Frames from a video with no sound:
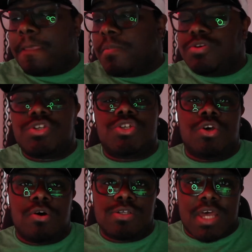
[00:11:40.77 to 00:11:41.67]
Most of the
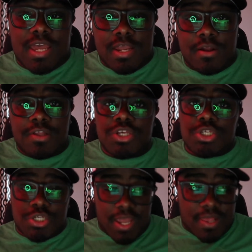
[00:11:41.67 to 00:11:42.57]
songs I hear,
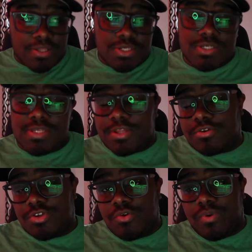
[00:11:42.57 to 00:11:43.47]
these challenges that
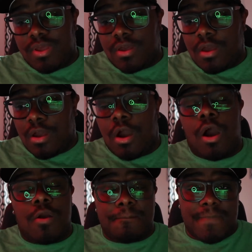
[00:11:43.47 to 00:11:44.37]
they're doing,
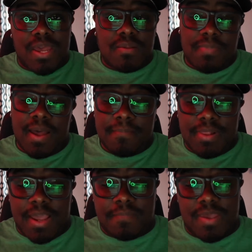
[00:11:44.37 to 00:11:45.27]
are made by
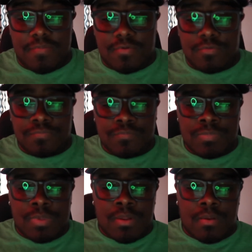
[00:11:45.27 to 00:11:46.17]
black people.
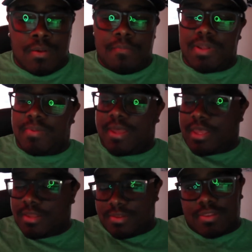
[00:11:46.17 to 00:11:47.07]
But I'm
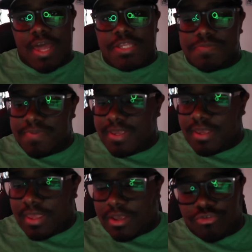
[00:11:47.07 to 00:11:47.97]
like, that's
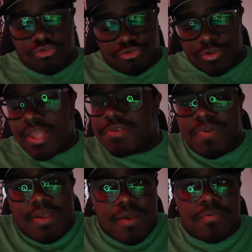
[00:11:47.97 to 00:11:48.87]
being
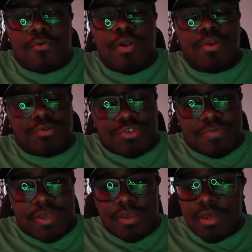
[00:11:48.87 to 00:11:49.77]
hypocritical to
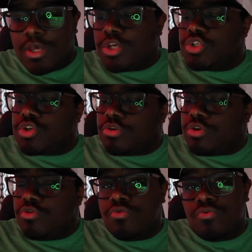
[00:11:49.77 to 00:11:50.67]
me. So
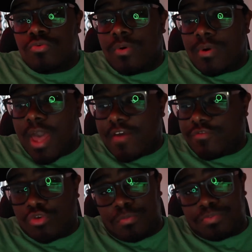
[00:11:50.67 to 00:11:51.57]
you have
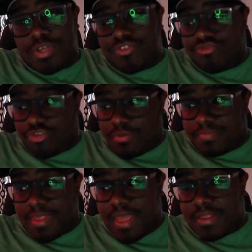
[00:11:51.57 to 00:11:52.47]
Trump this,
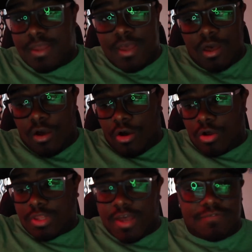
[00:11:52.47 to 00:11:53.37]
Trump that,
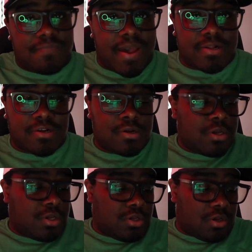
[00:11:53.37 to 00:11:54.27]
All Lives Matter,
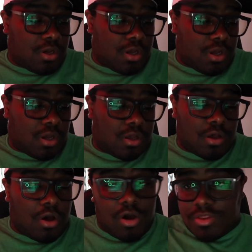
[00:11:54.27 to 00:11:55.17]

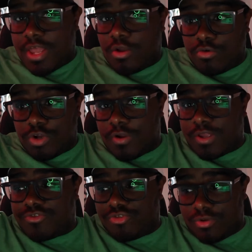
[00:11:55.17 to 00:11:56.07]
all that on your
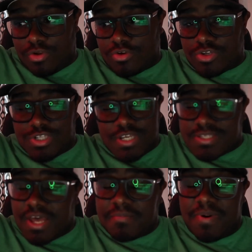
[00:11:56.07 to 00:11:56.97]

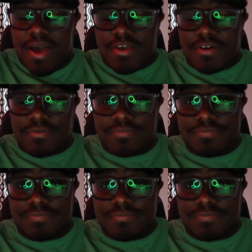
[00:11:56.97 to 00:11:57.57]
TikTok bio.